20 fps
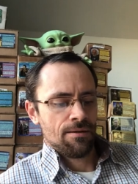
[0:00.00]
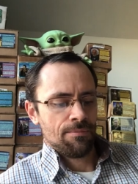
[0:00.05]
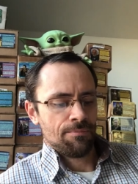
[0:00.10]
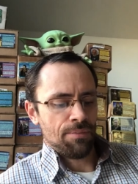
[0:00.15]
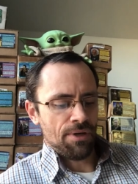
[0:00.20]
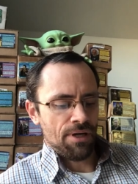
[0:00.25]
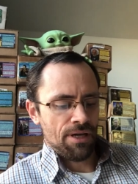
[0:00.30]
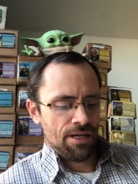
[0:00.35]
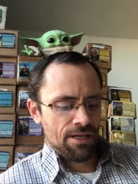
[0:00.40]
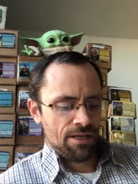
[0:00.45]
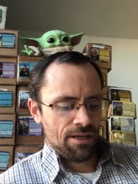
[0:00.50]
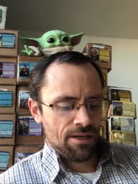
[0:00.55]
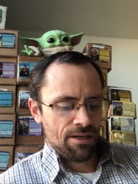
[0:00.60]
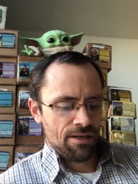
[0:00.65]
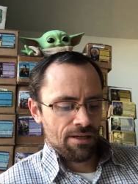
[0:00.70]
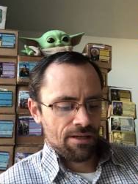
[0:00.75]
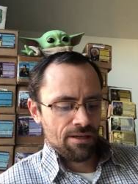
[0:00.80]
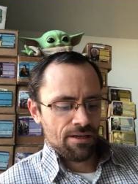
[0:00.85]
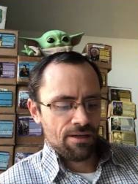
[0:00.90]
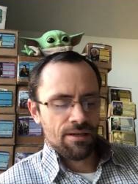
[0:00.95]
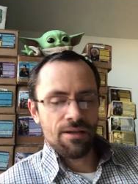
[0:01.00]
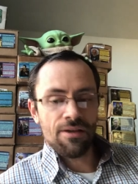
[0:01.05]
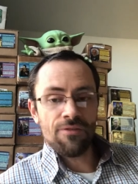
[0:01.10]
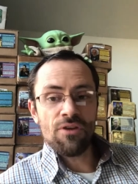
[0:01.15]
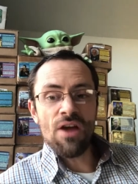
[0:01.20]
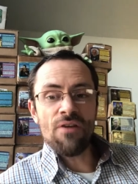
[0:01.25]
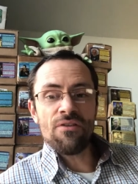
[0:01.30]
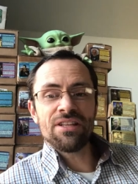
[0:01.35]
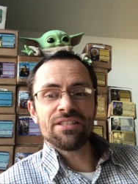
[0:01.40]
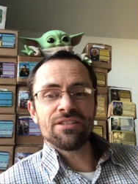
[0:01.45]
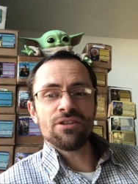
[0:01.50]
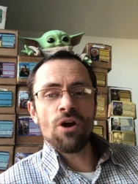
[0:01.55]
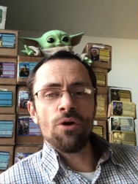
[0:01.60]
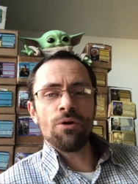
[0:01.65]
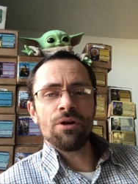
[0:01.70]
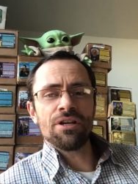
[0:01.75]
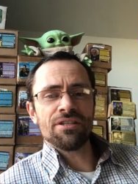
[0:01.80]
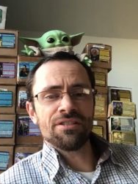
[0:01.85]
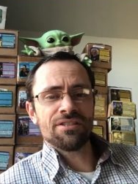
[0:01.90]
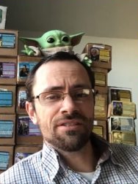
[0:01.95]
But uh, if you haven't
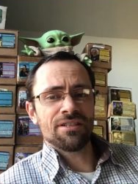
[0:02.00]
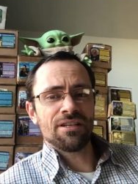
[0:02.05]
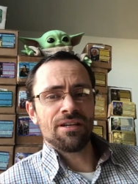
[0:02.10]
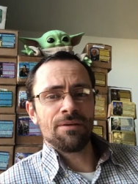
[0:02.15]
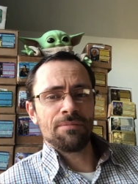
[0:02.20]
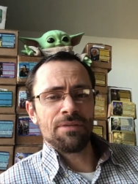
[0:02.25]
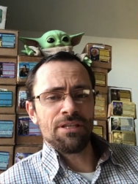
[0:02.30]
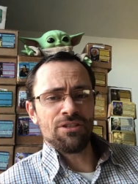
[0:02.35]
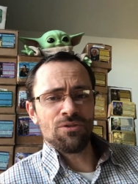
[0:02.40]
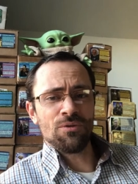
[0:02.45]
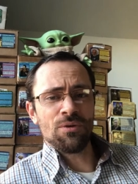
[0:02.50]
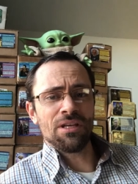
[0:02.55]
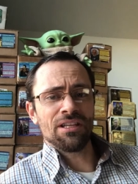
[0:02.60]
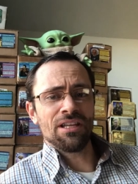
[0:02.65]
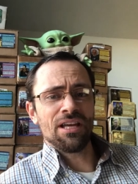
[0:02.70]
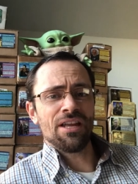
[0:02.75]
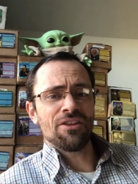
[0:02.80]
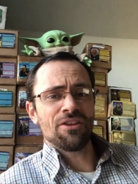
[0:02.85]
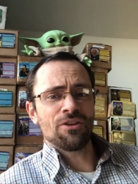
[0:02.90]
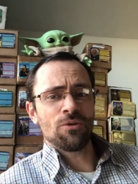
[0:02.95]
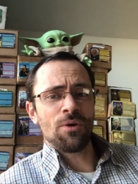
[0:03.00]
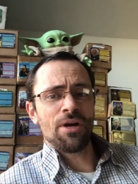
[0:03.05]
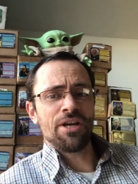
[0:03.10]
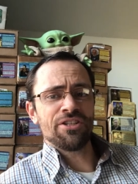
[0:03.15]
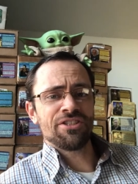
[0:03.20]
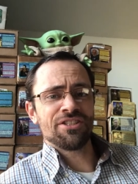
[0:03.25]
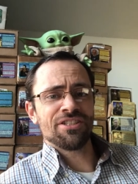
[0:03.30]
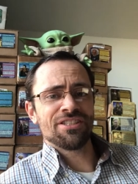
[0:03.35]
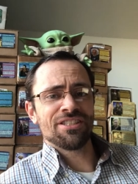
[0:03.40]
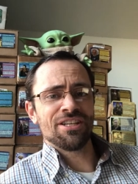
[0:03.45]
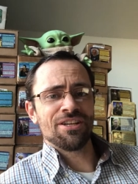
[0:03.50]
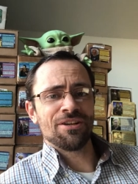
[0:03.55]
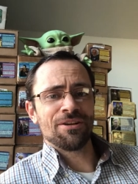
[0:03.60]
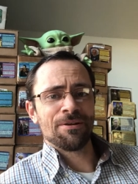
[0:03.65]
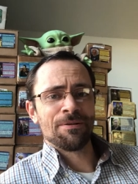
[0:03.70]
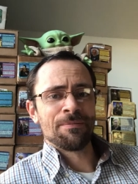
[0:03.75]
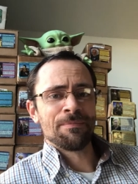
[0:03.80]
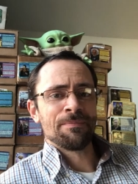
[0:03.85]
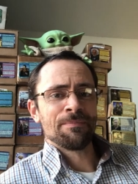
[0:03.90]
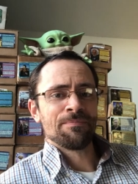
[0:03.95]
noticed, um, he's doing a lot of the questions
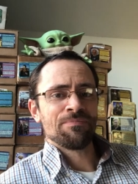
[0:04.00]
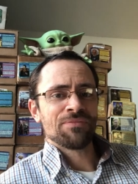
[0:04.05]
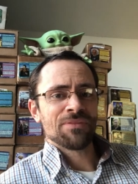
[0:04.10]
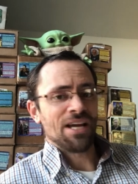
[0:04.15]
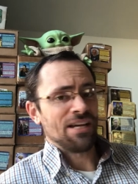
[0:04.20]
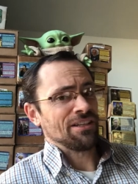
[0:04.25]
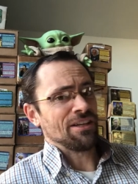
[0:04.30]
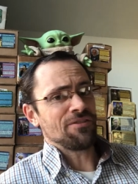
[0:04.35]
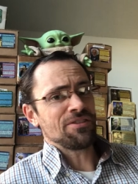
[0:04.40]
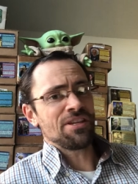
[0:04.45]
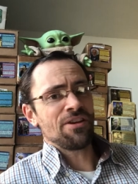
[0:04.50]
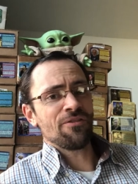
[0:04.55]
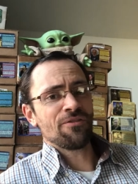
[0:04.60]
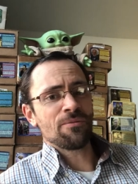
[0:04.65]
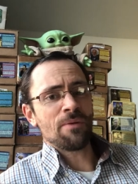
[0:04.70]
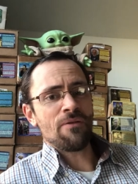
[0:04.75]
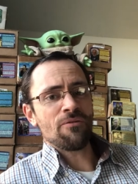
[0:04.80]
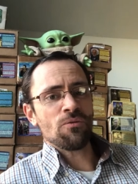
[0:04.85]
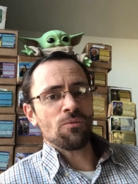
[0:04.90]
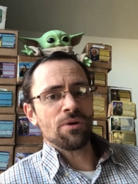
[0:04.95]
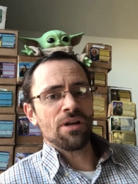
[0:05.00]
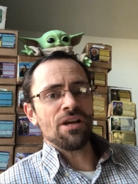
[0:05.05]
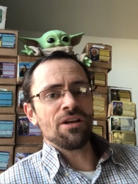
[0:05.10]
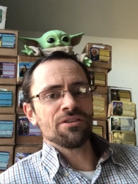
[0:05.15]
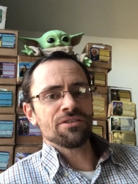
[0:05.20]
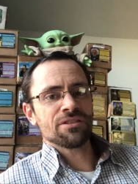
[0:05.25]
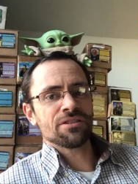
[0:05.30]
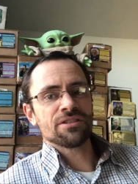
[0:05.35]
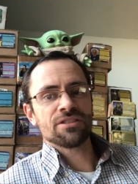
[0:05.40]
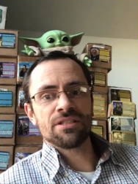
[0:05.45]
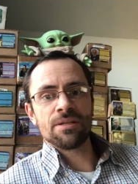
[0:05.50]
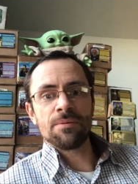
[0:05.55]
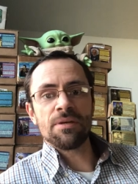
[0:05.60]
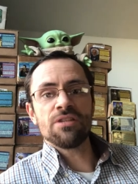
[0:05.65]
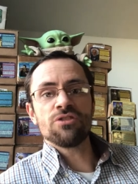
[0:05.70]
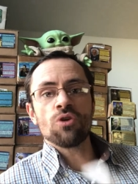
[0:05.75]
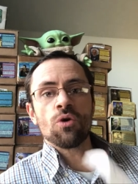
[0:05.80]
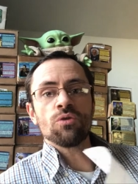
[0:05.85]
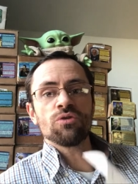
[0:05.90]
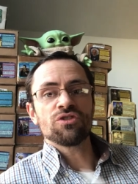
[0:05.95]
here. I'd love to hear from everyone else. Simeon,
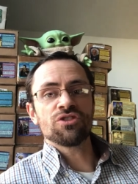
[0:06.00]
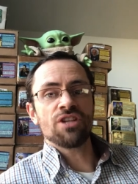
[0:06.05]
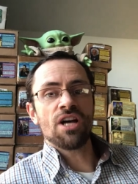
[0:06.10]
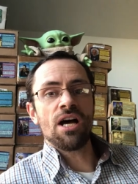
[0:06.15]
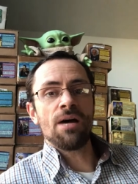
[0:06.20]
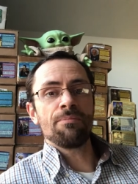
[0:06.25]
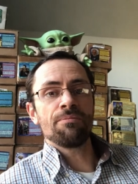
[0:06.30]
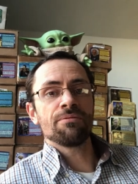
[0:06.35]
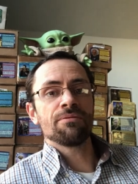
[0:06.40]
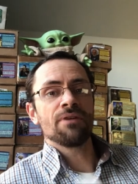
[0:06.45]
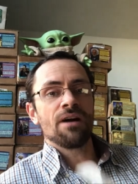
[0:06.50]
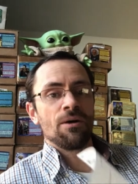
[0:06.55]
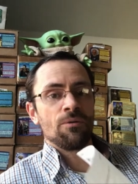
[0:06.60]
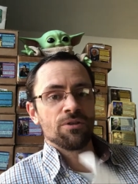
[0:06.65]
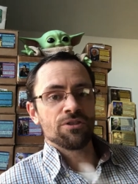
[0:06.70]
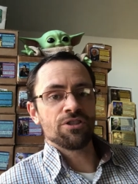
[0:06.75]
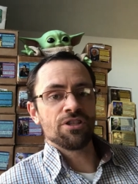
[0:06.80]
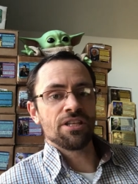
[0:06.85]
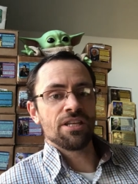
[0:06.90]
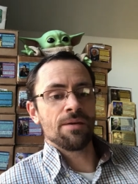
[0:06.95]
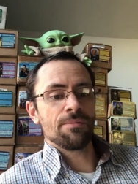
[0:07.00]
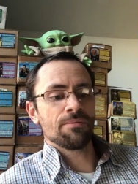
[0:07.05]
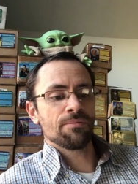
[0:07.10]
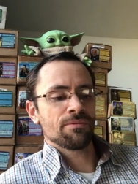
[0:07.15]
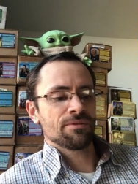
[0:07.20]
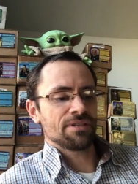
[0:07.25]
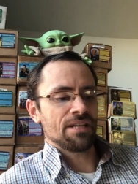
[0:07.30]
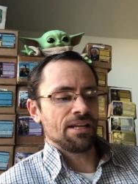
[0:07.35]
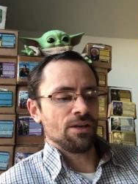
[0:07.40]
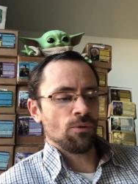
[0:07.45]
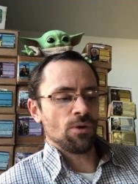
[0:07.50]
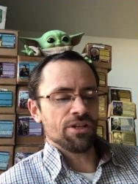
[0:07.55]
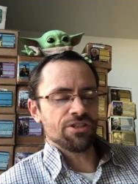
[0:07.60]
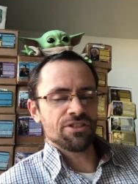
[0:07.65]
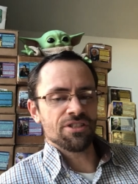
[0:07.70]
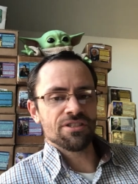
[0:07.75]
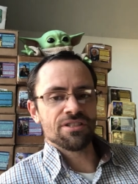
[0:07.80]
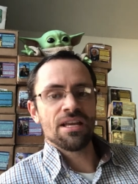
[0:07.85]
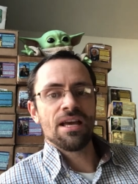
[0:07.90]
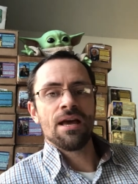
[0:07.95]
don't stop. I want you to keep sending
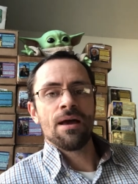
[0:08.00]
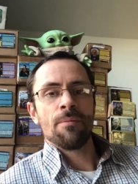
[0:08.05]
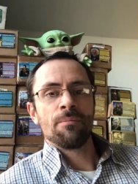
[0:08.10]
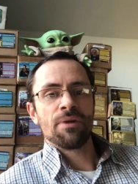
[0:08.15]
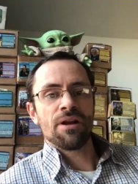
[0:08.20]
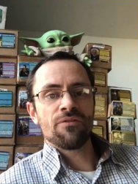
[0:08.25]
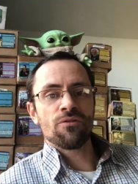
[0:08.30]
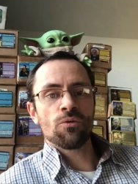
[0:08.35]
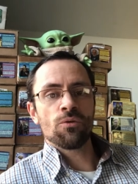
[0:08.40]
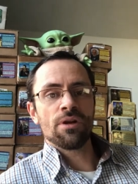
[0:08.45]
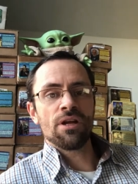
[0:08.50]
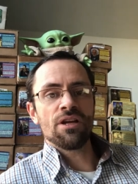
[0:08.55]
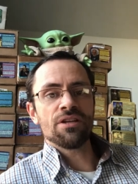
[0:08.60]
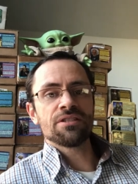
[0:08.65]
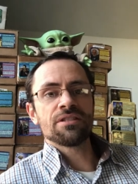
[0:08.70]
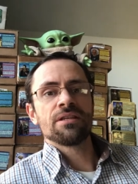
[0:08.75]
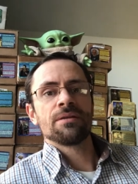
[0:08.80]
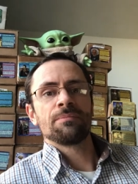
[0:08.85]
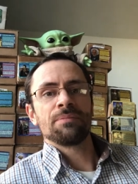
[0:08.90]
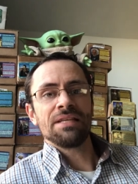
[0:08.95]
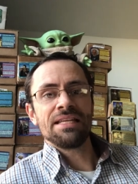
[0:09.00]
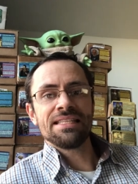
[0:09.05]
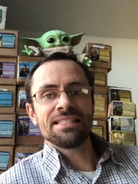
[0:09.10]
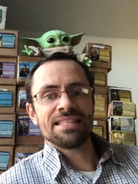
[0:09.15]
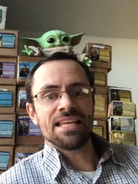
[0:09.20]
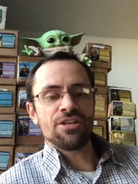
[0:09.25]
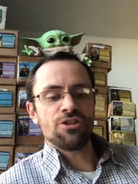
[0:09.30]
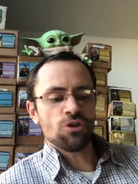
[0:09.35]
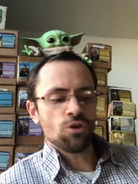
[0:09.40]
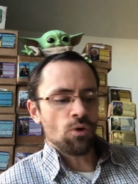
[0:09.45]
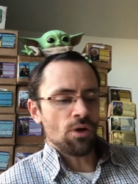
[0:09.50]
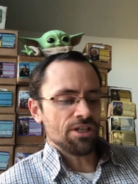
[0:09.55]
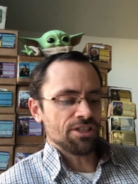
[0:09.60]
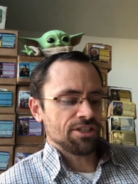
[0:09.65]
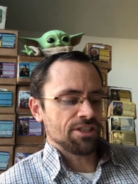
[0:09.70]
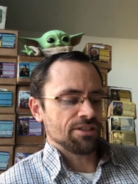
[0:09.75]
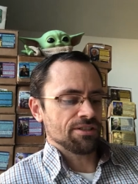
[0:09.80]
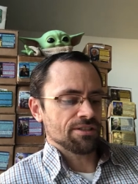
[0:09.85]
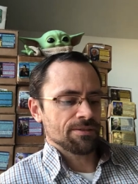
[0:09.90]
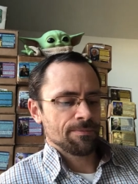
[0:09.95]
questions. But everyone else, please send your
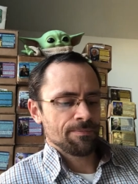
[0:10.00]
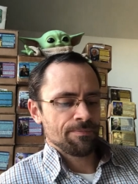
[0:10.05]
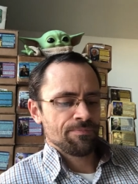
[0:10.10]
questions.